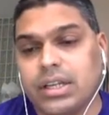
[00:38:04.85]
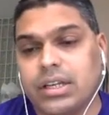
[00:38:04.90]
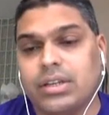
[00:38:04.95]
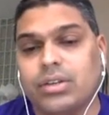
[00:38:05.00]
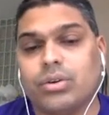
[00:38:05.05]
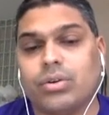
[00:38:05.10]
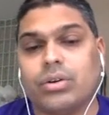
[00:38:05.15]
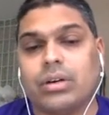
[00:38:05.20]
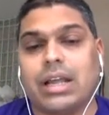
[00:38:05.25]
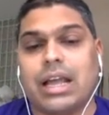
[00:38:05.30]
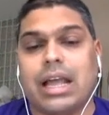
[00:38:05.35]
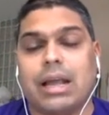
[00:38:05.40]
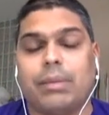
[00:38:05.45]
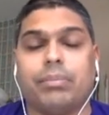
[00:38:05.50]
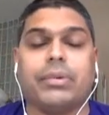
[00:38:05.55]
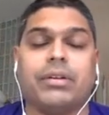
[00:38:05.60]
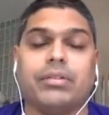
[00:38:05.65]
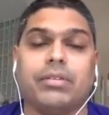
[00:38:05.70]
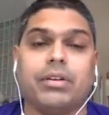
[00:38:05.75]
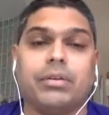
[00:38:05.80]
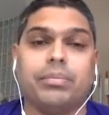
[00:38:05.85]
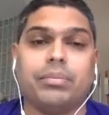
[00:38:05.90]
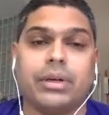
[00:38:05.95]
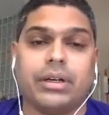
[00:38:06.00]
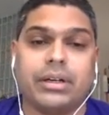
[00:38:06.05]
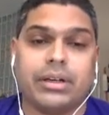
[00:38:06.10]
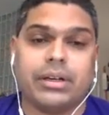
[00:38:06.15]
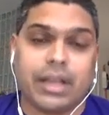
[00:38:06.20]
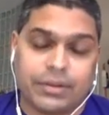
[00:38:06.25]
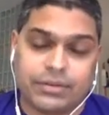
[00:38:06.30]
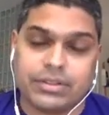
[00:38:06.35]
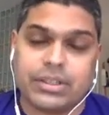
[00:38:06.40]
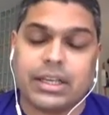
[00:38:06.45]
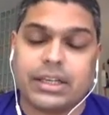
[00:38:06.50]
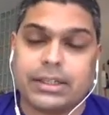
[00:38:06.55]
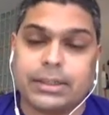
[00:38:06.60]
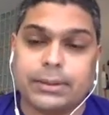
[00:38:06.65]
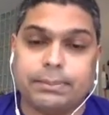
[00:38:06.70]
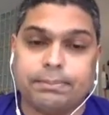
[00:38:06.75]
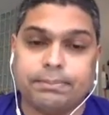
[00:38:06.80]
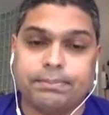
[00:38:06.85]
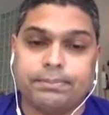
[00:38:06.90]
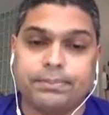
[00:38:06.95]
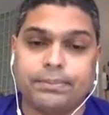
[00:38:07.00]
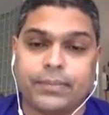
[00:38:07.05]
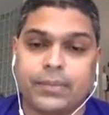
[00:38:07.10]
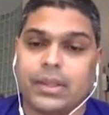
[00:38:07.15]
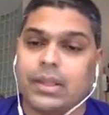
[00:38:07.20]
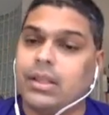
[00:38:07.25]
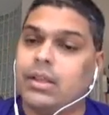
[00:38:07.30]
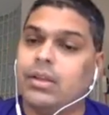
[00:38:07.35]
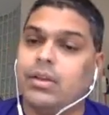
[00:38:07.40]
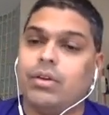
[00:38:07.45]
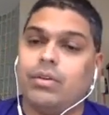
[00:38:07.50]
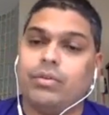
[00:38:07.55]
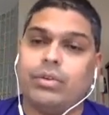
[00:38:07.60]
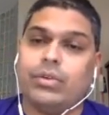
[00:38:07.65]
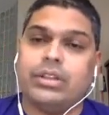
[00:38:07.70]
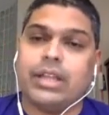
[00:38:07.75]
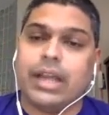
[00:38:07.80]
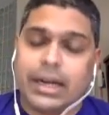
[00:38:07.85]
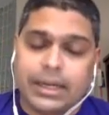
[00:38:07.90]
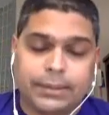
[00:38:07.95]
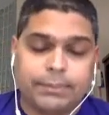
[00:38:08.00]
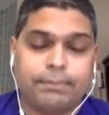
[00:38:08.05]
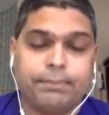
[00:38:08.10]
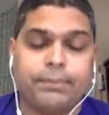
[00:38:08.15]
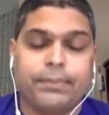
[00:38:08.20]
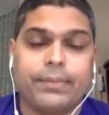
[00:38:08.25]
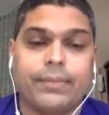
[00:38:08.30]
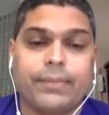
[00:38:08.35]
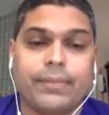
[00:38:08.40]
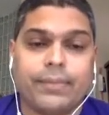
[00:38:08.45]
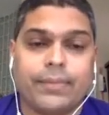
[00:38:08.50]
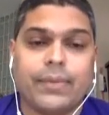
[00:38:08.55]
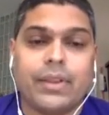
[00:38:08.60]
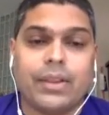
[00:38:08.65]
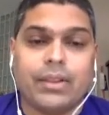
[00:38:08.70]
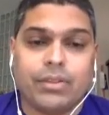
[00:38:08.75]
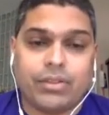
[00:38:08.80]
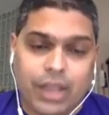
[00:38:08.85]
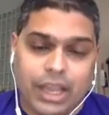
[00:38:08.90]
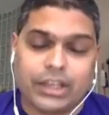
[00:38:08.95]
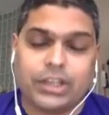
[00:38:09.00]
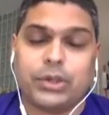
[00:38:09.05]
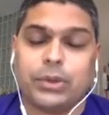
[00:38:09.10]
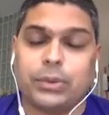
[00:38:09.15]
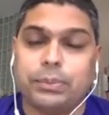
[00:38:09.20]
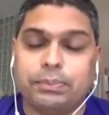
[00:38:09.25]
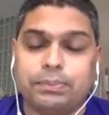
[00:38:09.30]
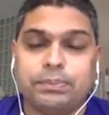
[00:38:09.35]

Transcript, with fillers: in your app development lifecycle. With that, thank you.